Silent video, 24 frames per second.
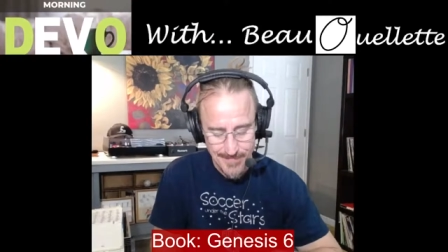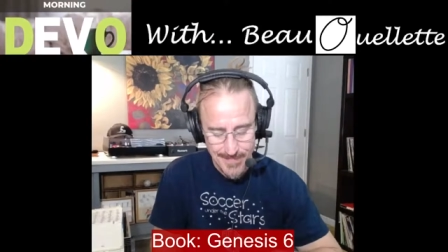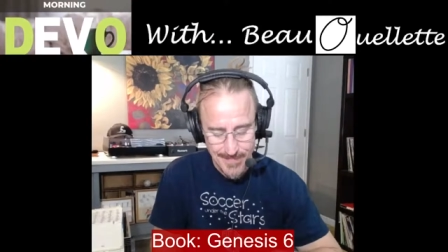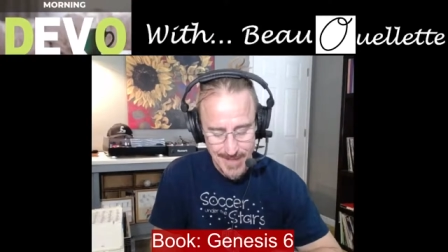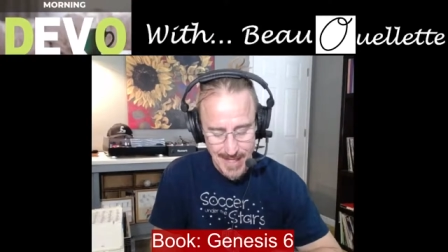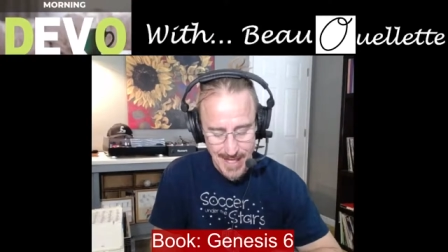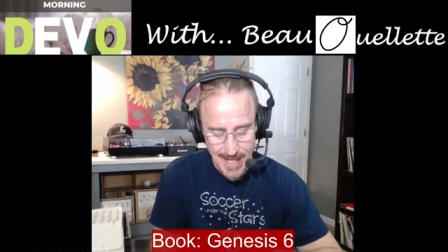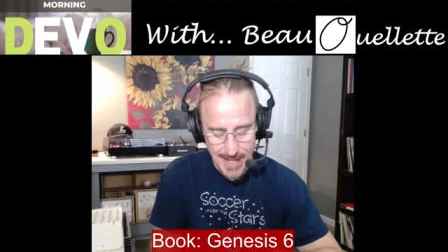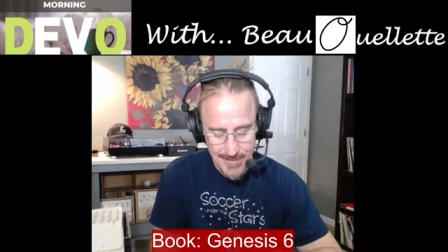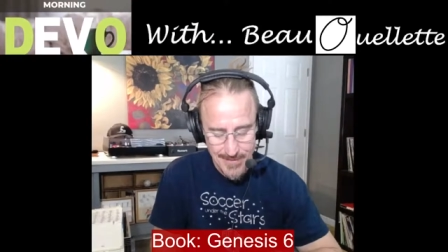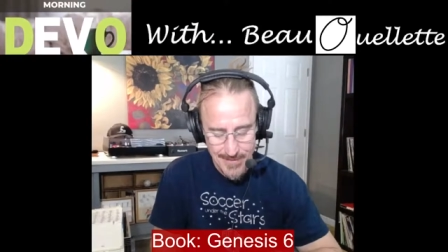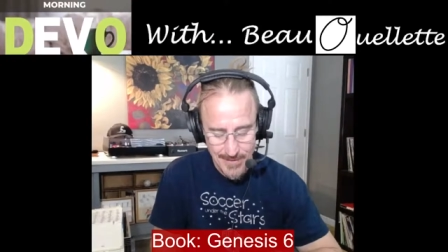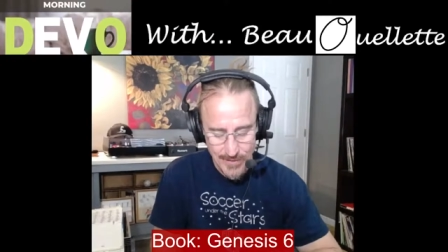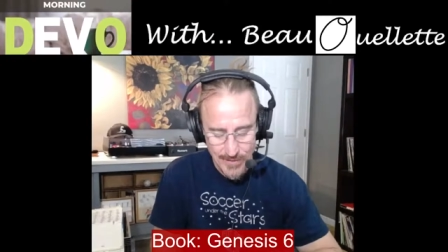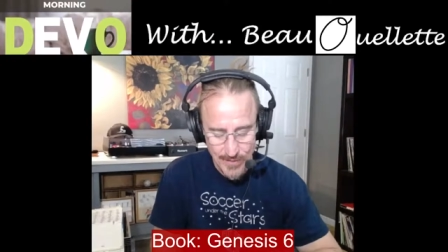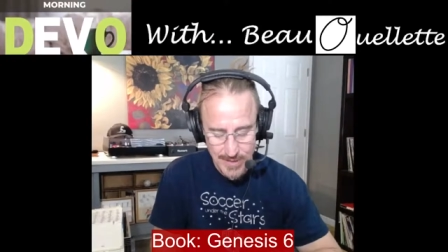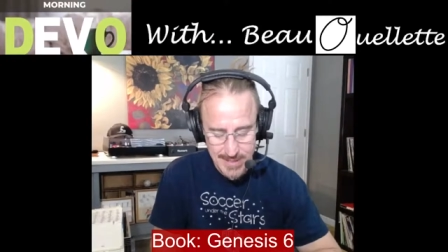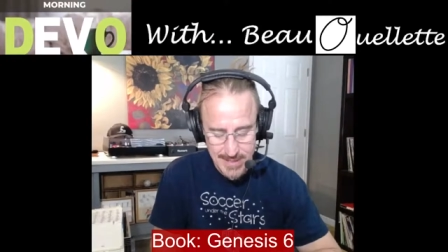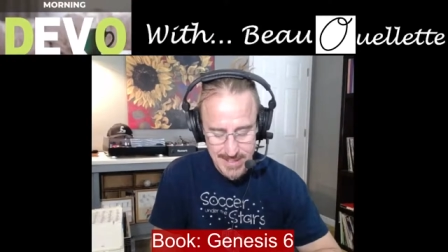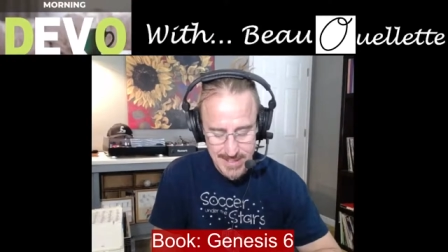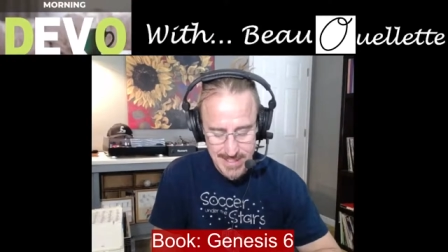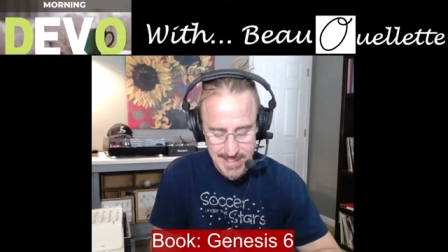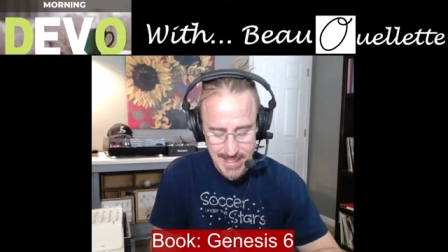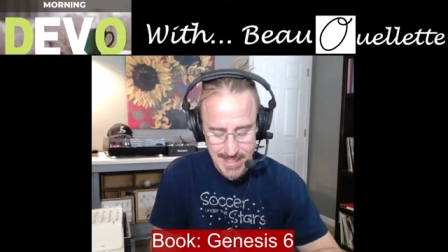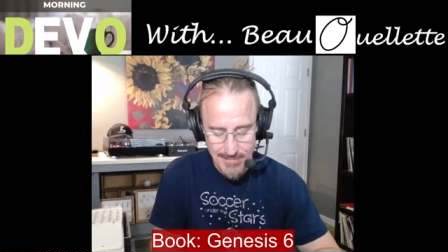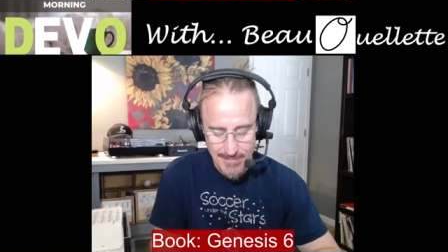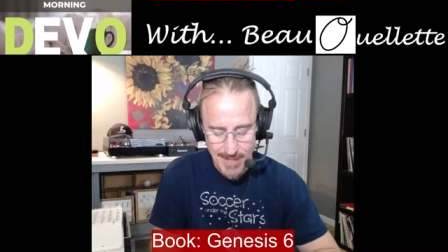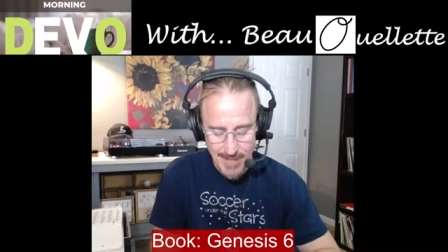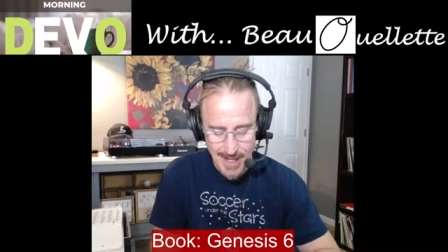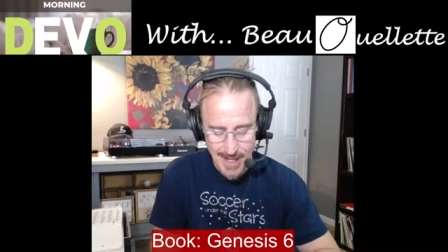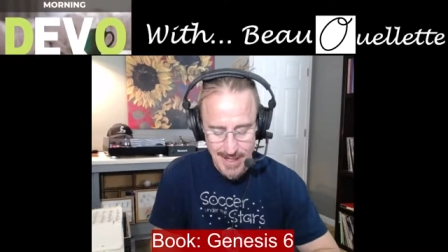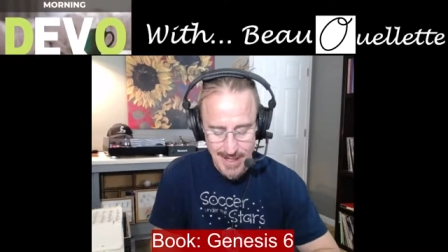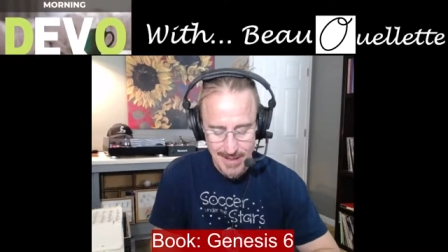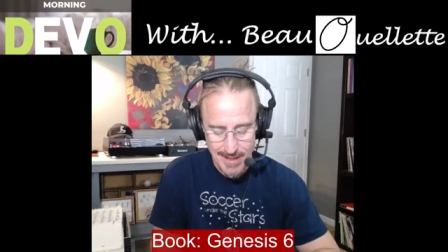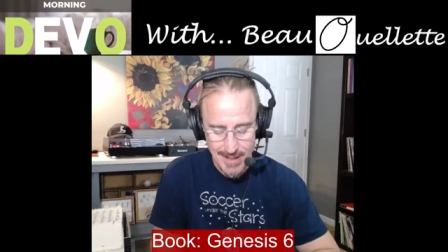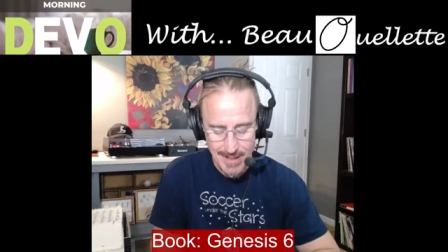and the lord said
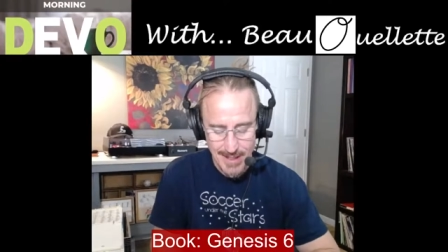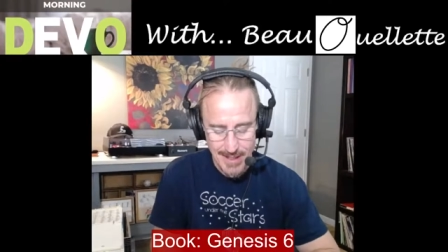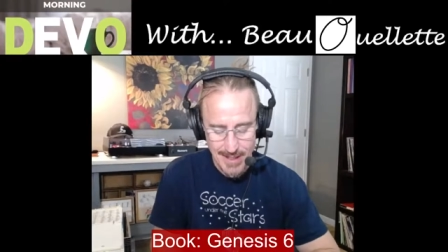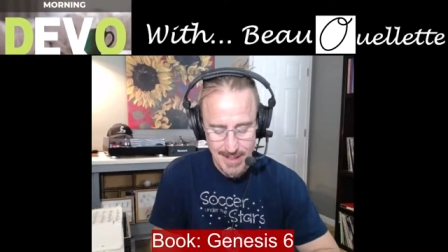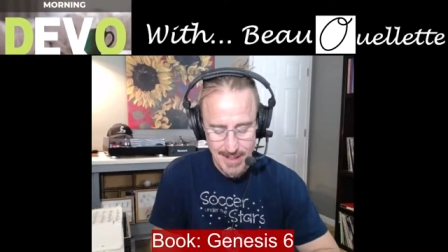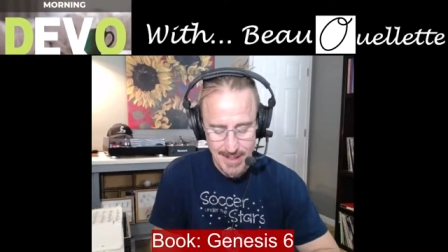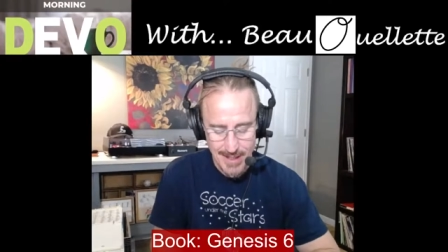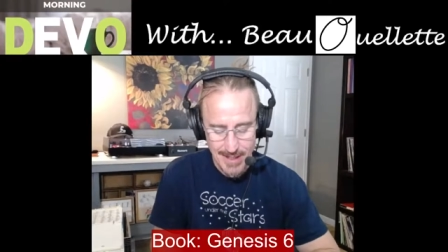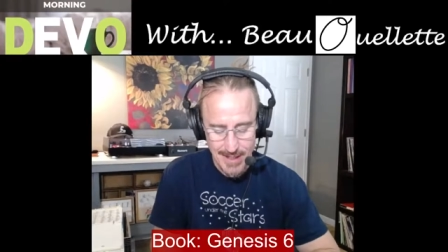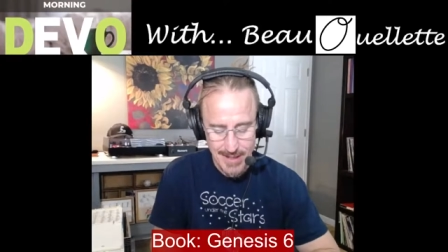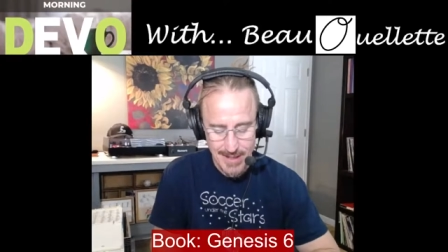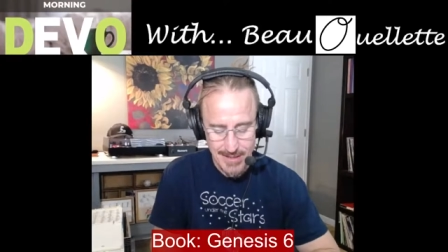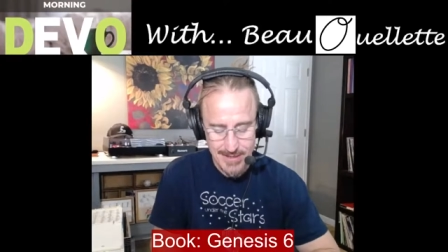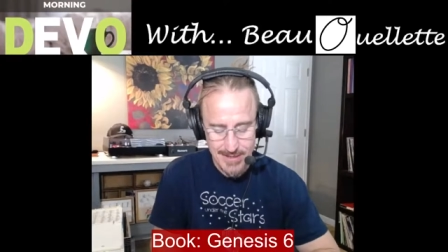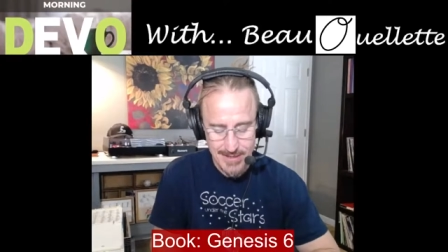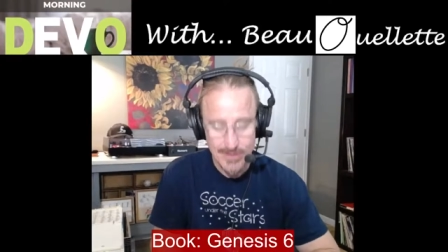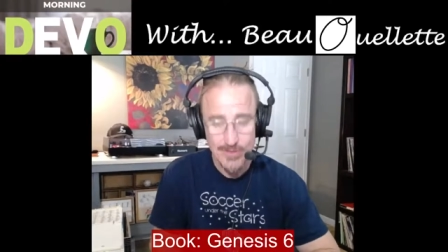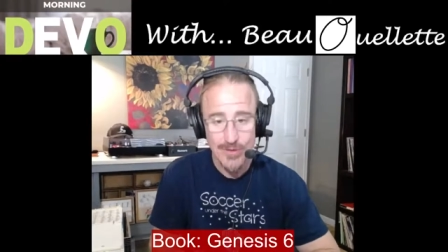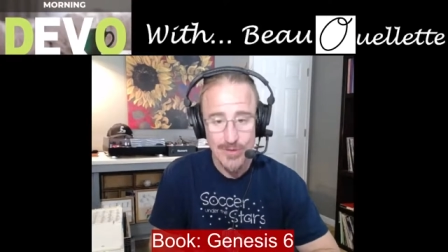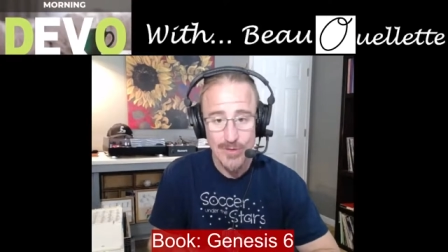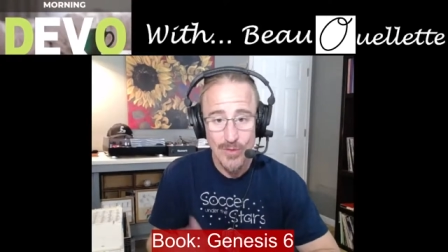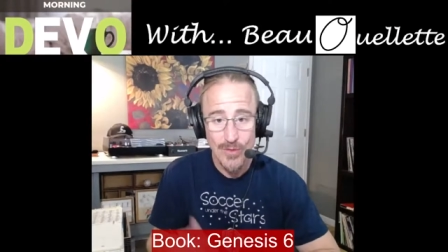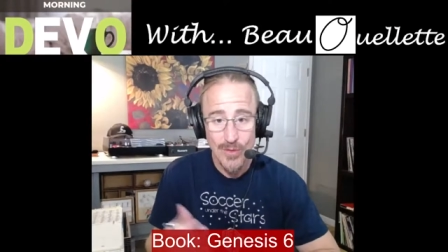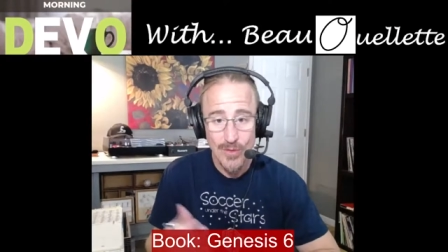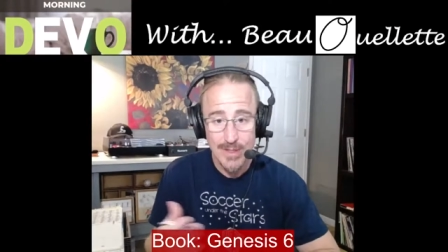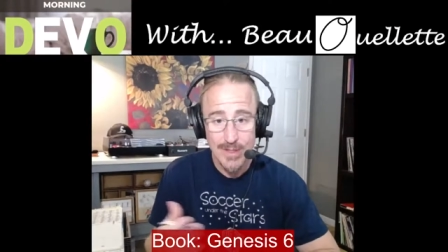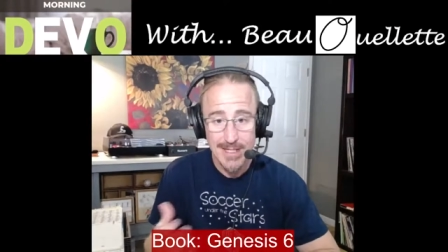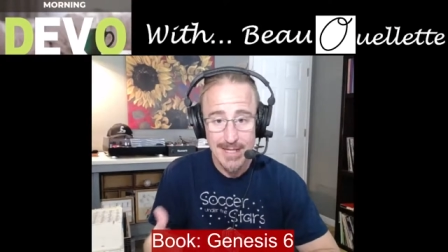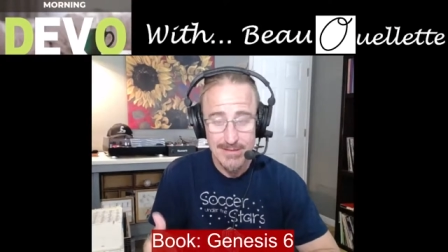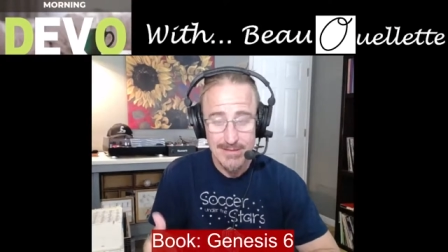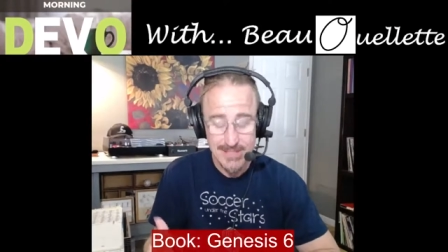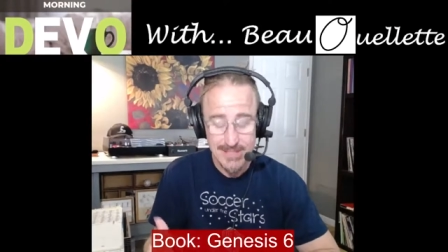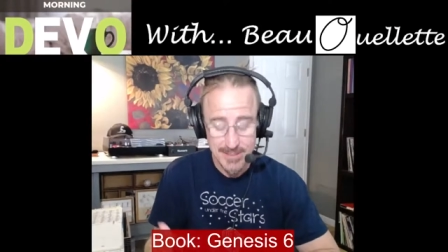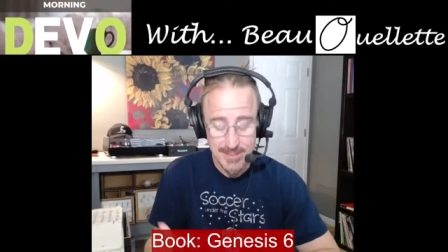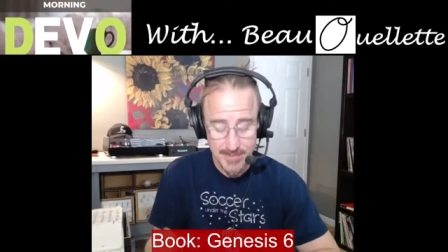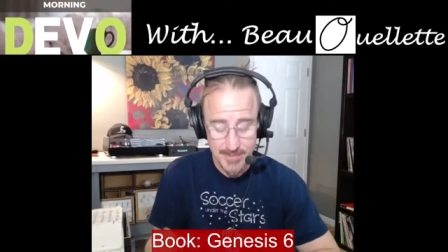my so the lord
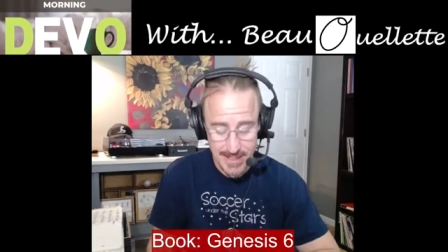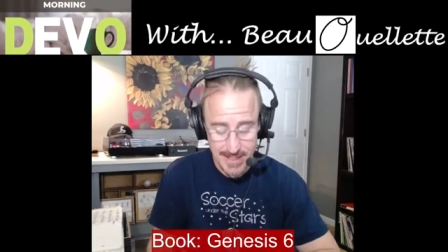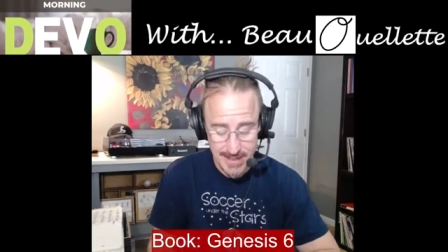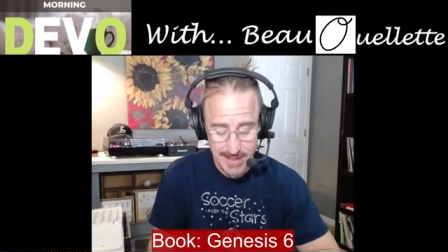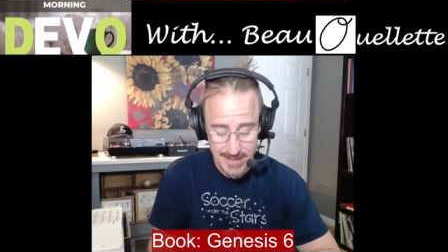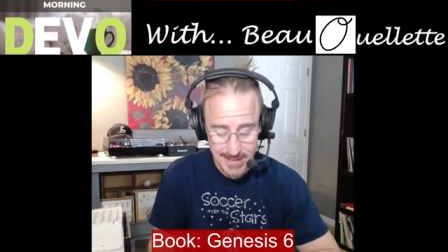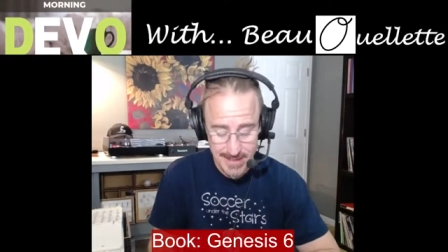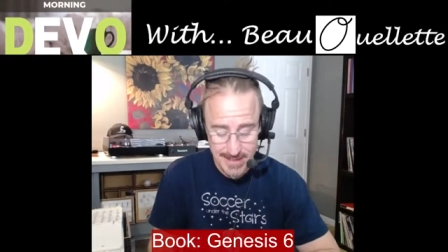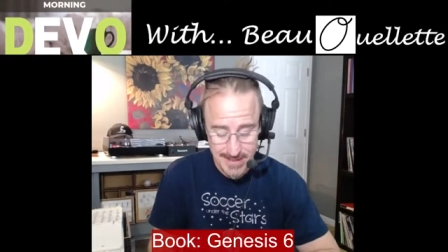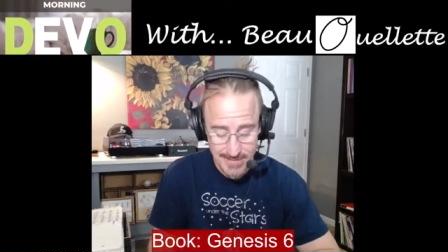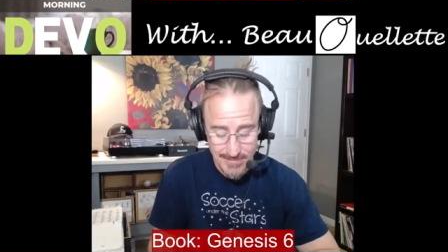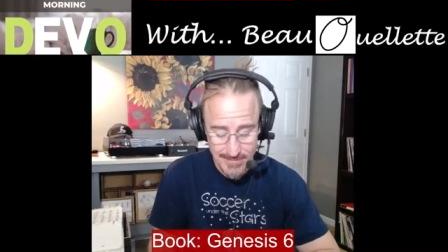now speaks